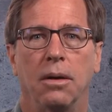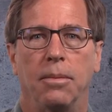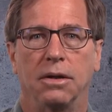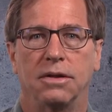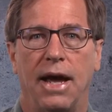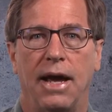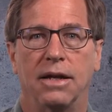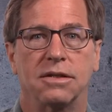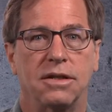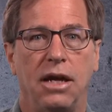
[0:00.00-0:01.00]
Montana
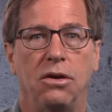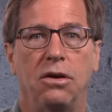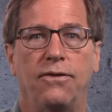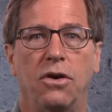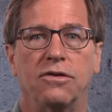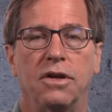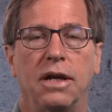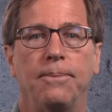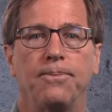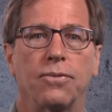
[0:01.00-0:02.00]
State
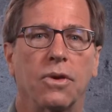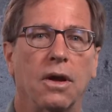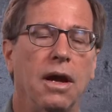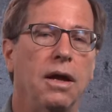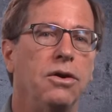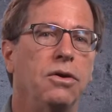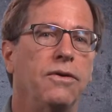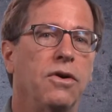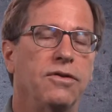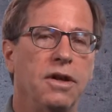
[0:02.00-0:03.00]
University, and
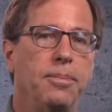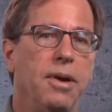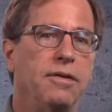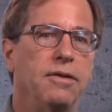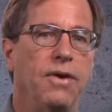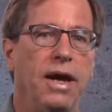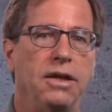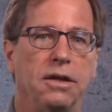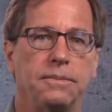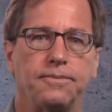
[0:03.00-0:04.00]
University of Pennsylvania.